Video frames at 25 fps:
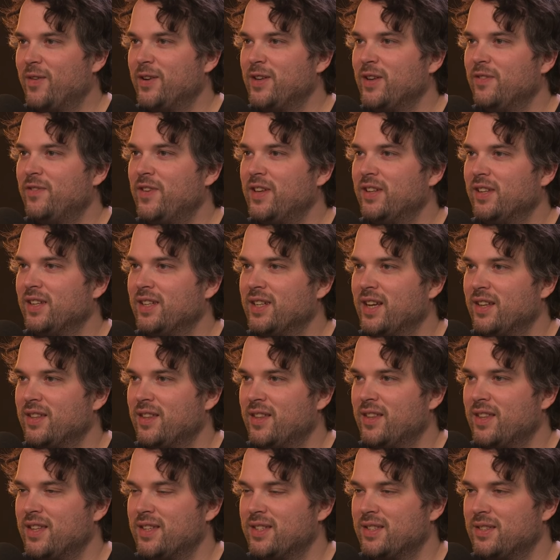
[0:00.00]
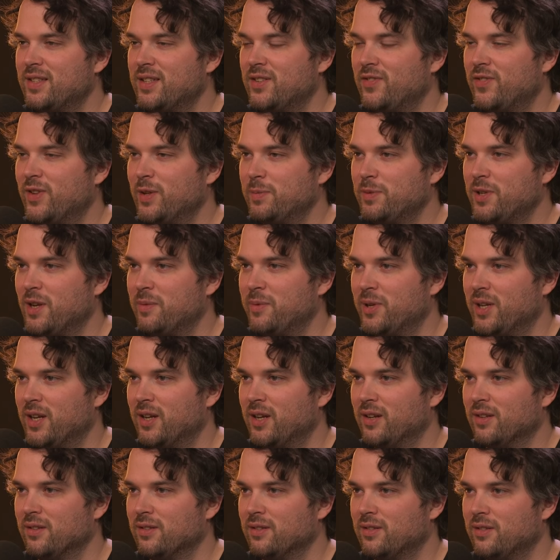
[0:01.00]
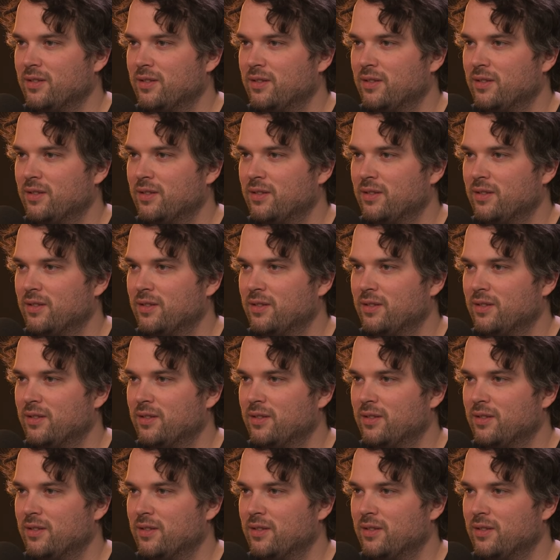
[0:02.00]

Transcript: are you feeling now that this, this film's coming out?